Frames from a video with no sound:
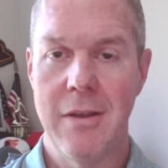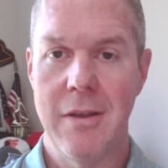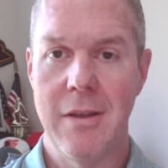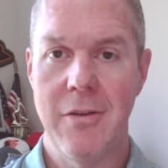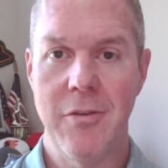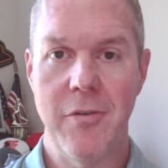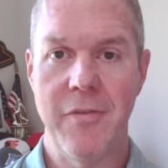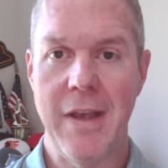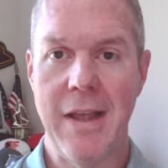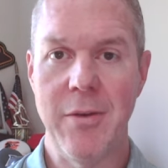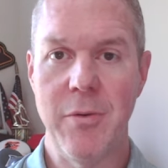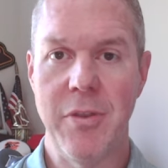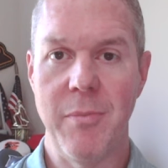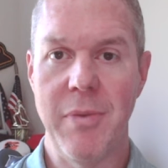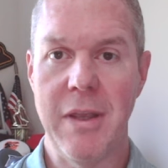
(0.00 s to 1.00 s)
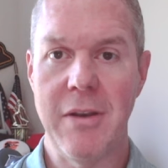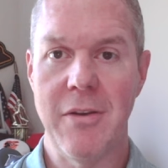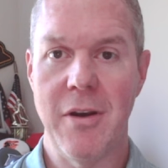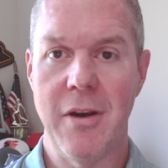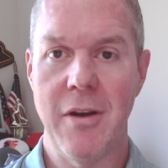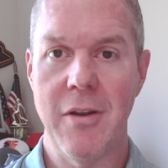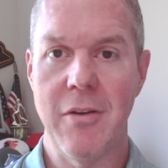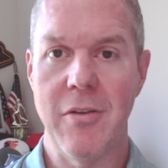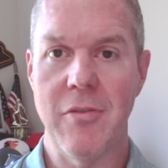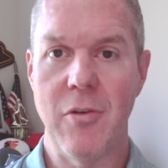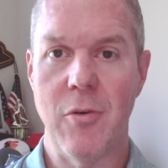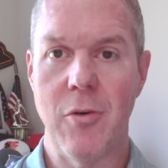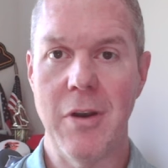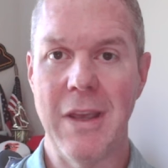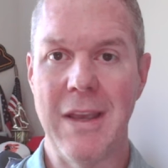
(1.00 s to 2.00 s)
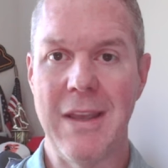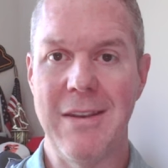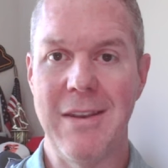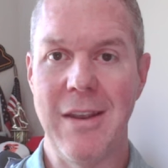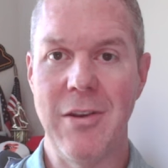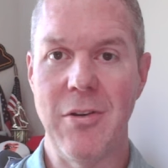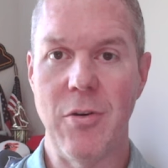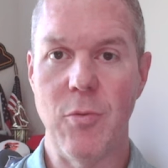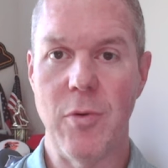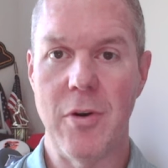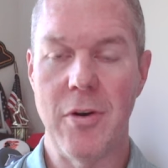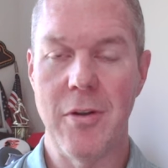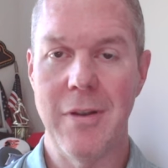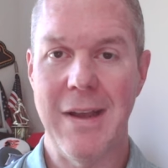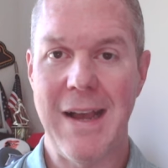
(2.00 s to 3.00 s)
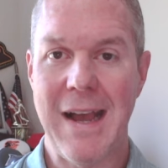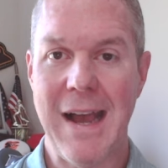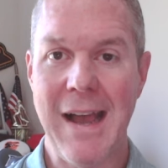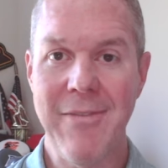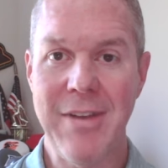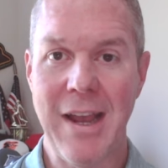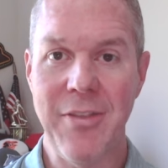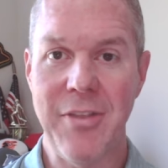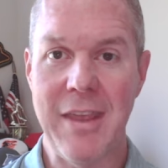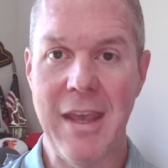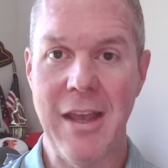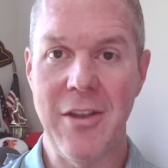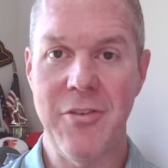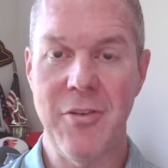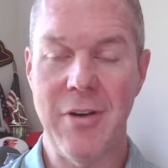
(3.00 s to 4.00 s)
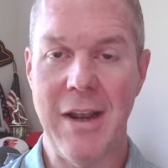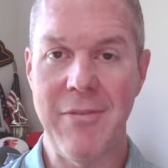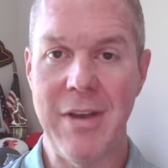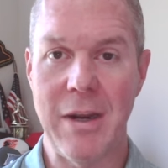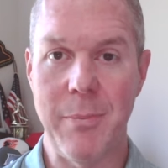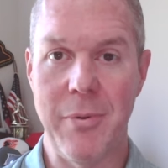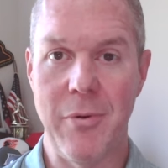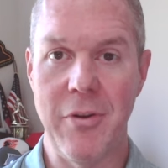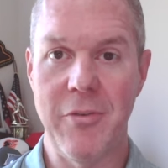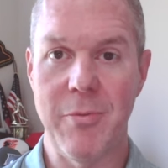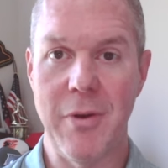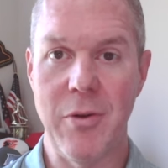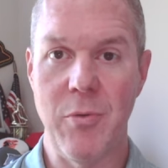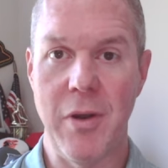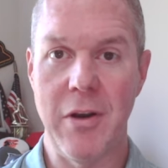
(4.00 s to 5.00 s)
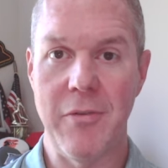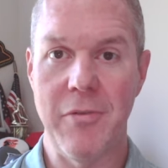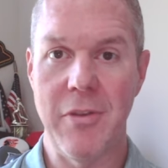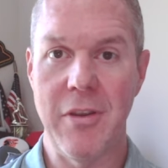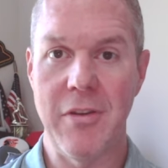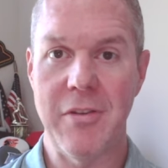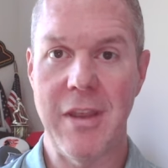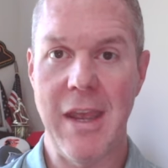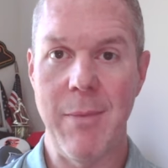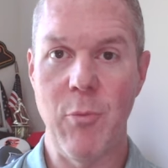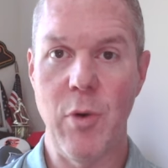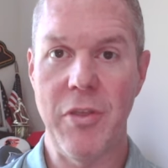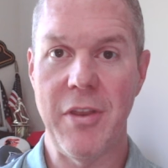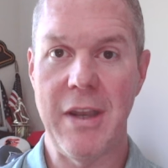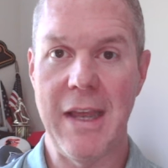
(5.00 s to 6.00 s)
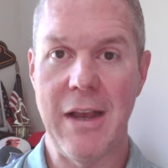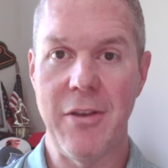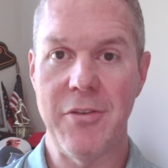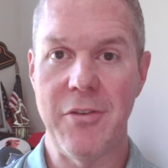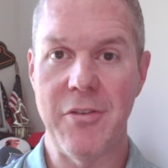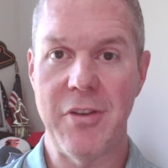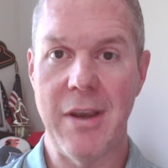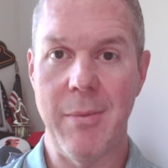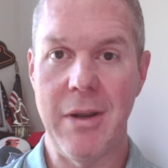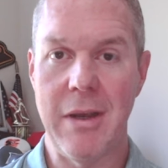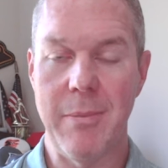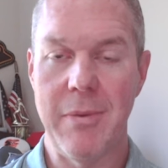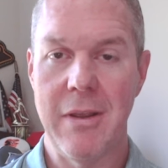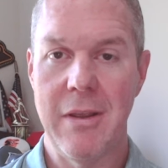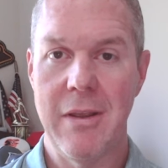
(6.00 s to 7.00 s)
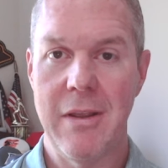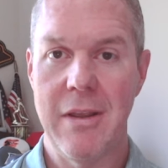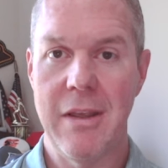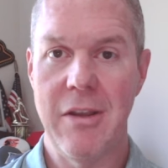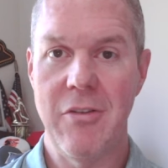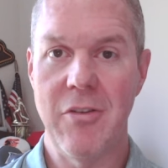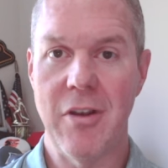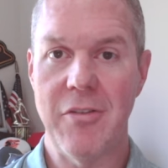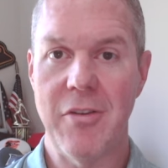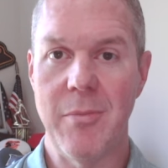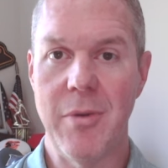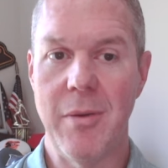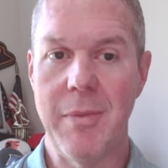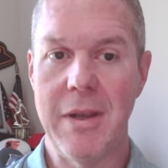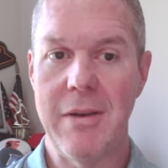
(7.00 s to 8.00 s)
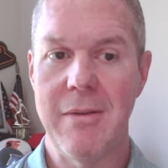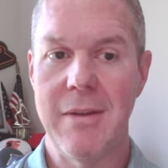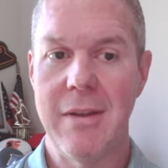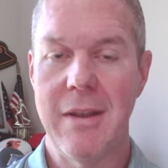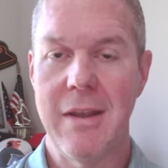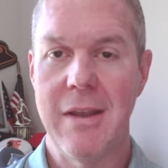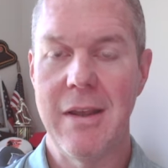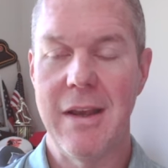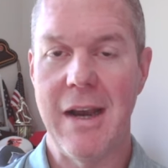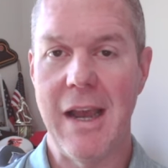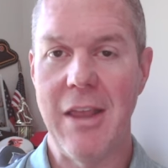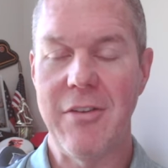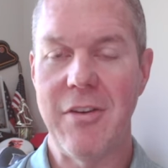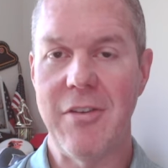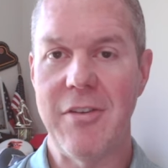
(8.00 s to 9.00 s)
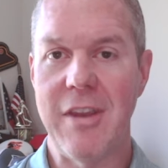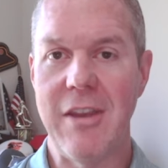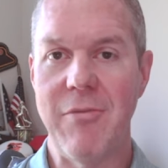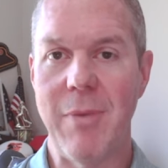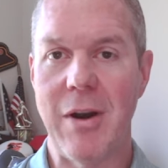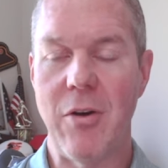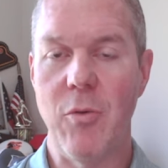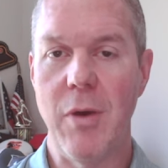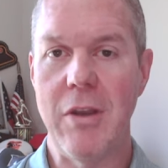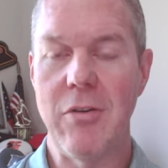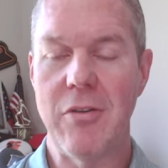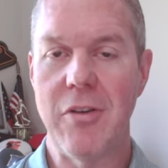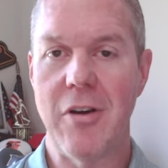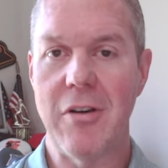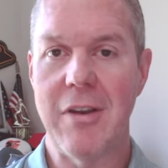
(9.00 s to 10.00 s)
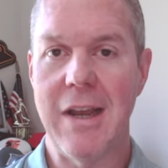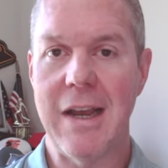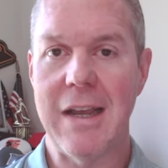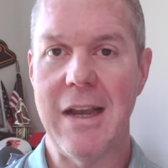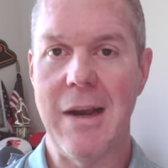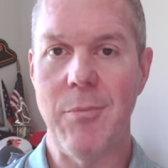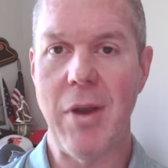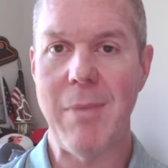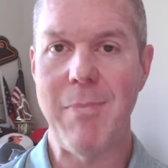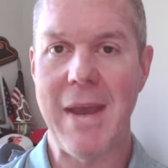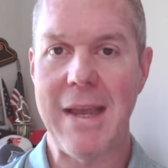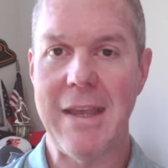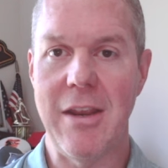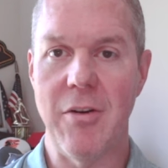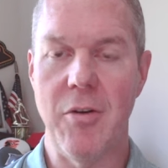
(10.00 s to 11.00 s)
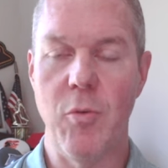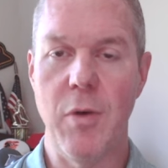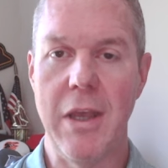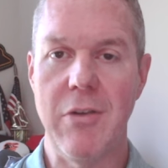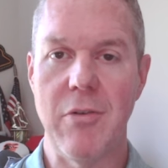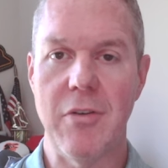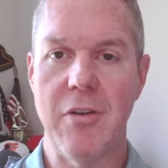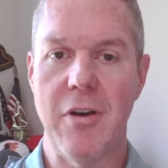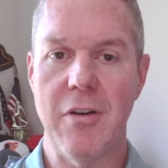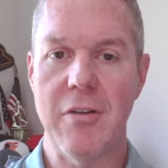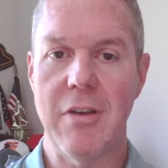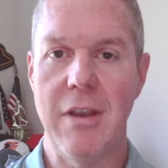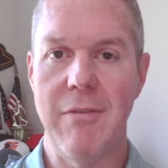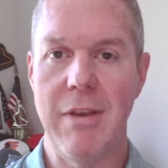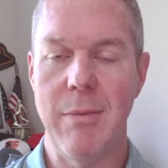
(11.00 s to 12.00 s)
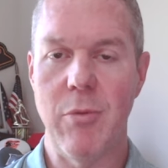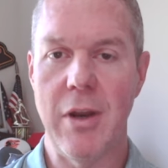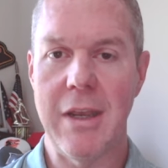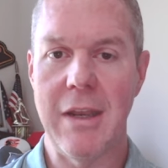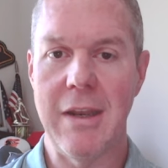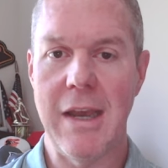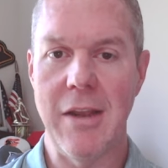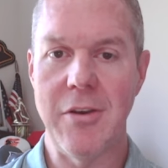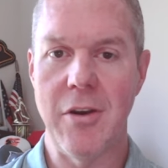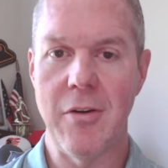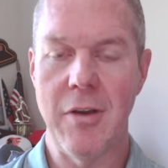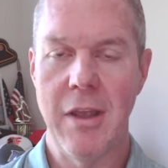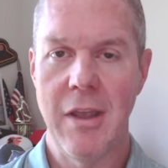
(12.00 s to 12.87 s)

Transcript: Is there value with the big dog? Does Oregon continue to roll? I've got the answer. I've got a point spread winner for this game with analysis coming up in just a moment. Hi, this is Steve Merrill, WagerTalk.com, right back here on WagerTalk TV, breaking down your